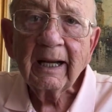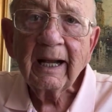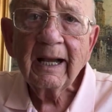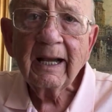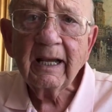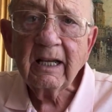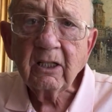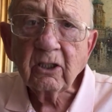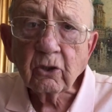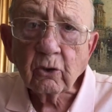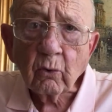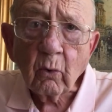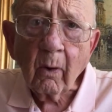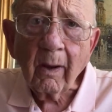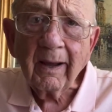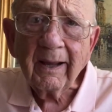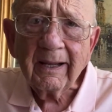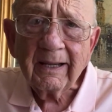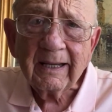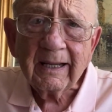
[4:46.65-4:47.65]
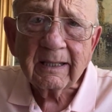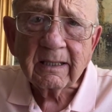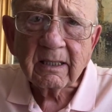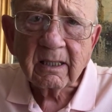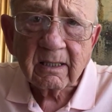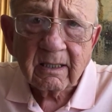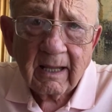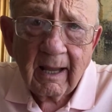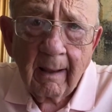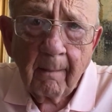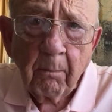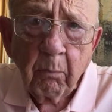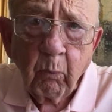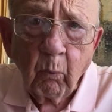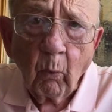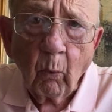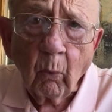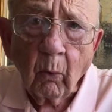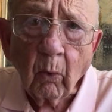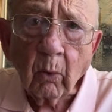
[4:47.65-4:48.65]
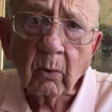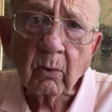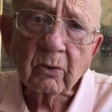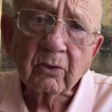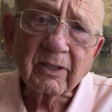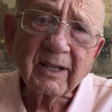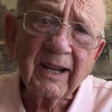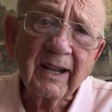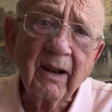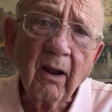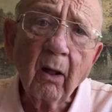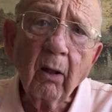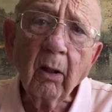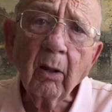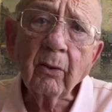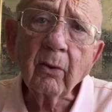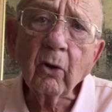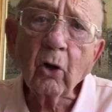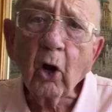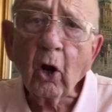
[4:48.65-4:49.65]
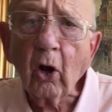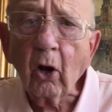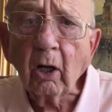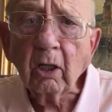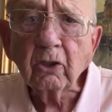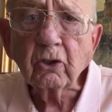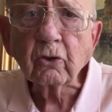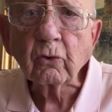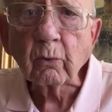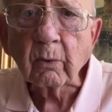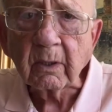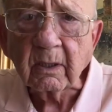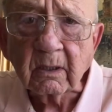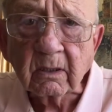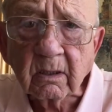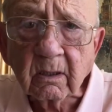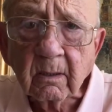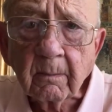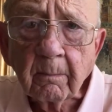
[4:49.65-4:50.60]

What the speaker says: He's trying to stop wars in other countries.